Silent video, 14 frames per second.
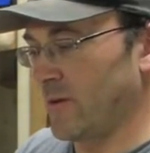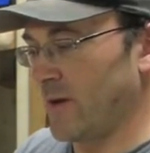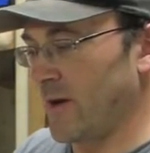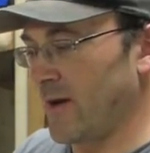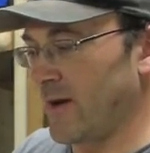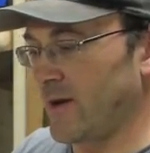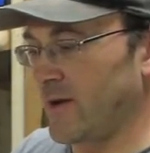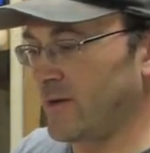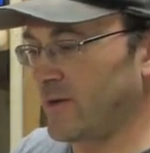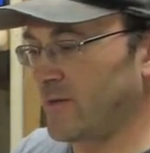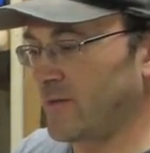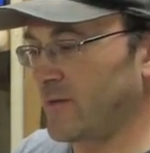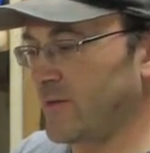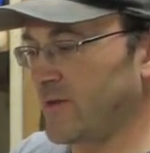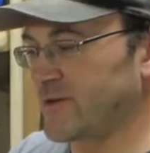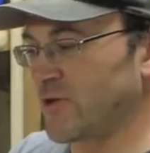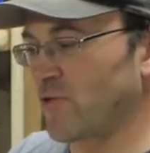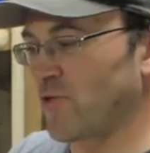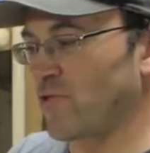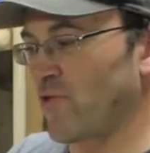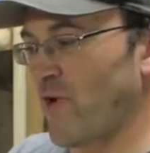and there's
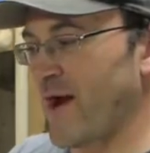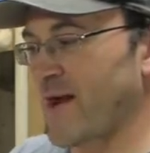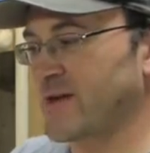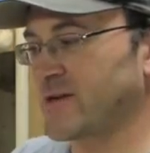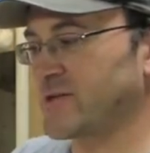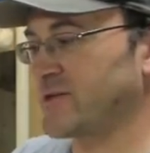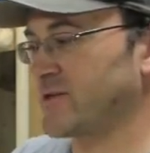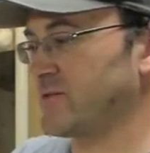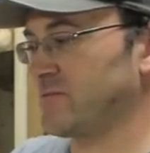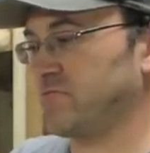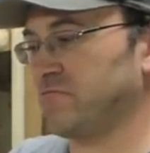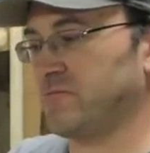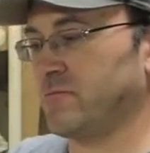no cracks.